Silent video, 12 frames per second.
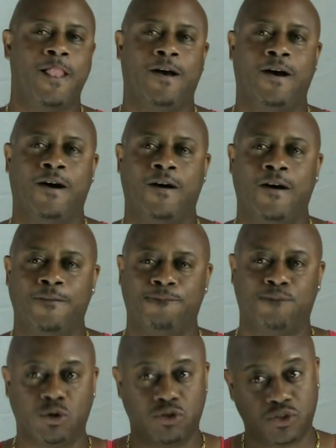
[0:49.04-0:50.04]

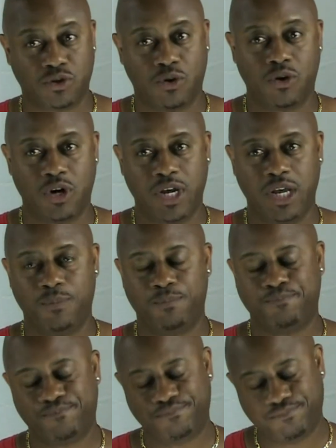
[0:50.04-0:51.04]
First story,
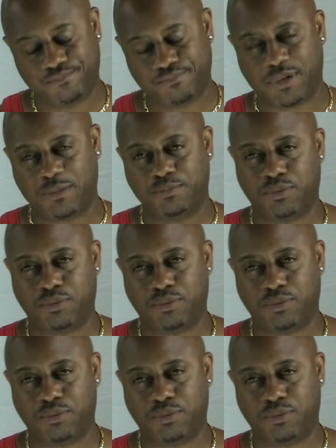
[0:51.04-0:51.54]
I'm